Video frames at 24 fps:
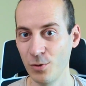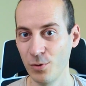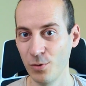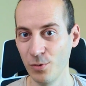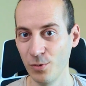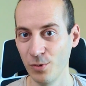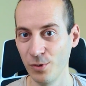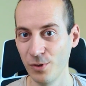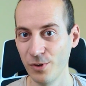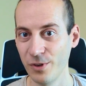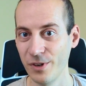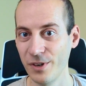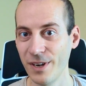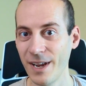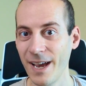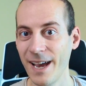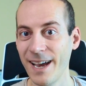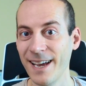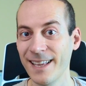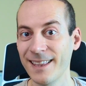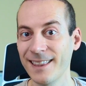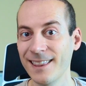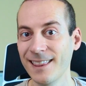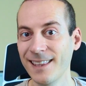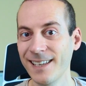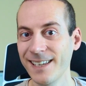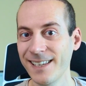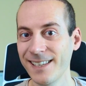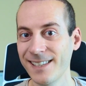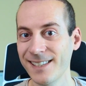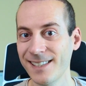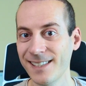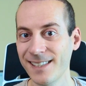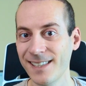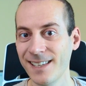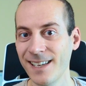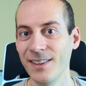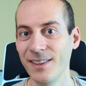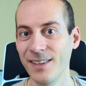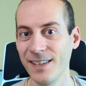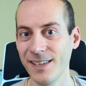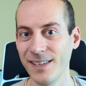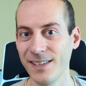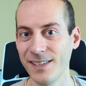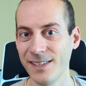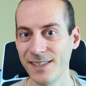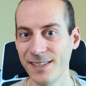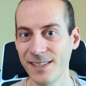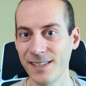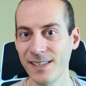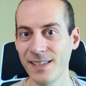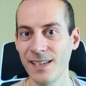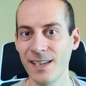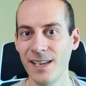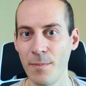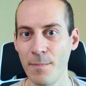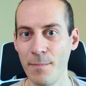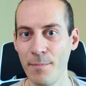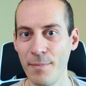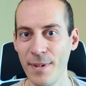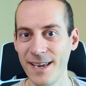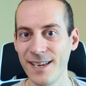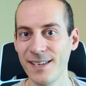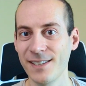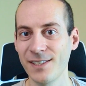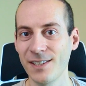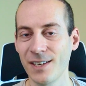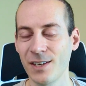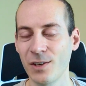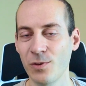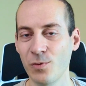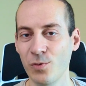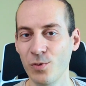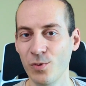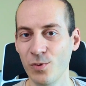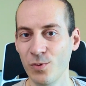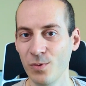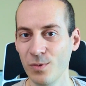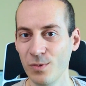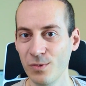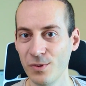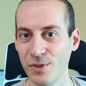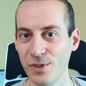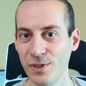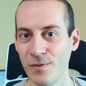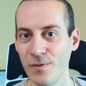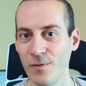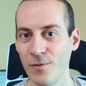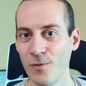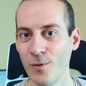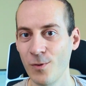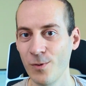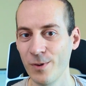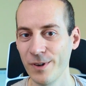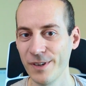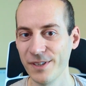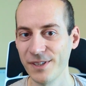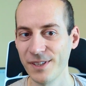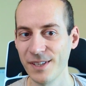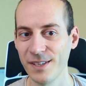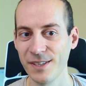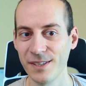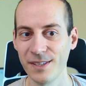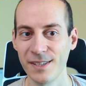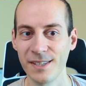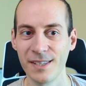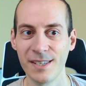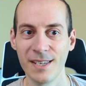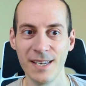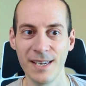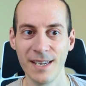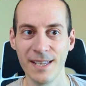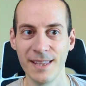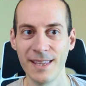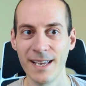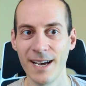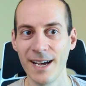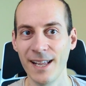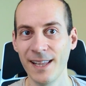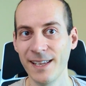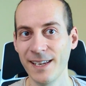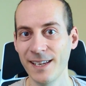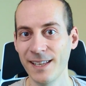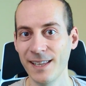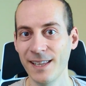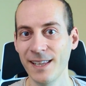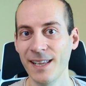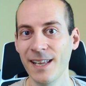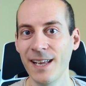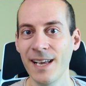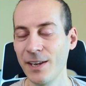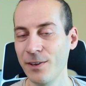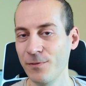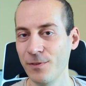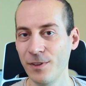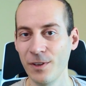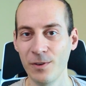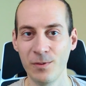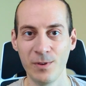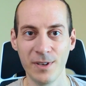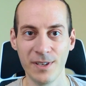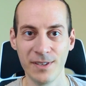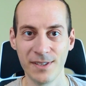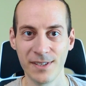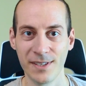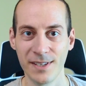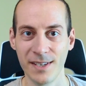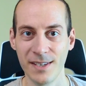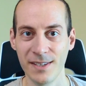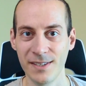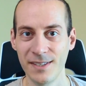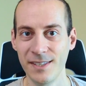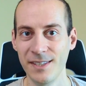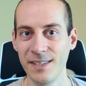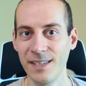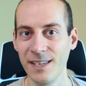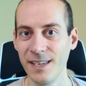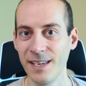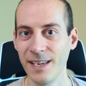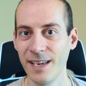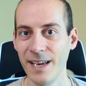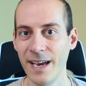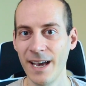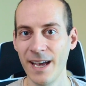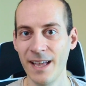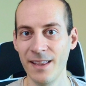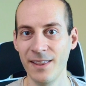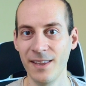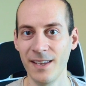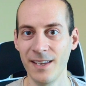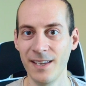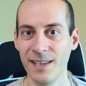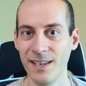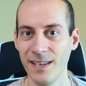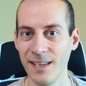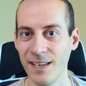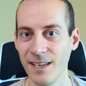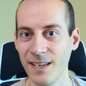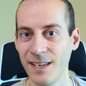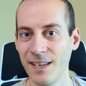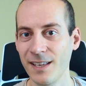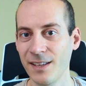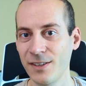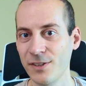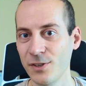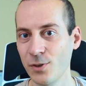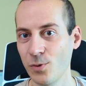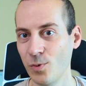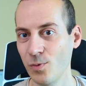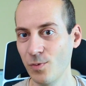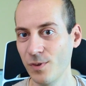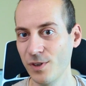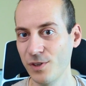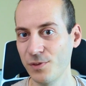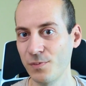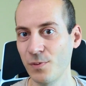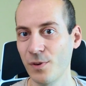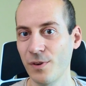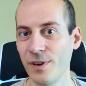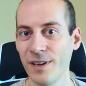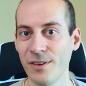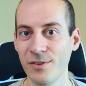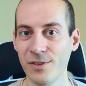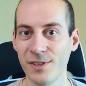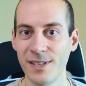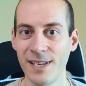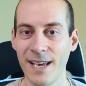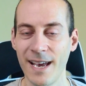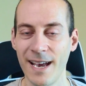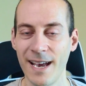to learn at least these basic rules. For instance, in Italian, if there is C and E, it's always pronounced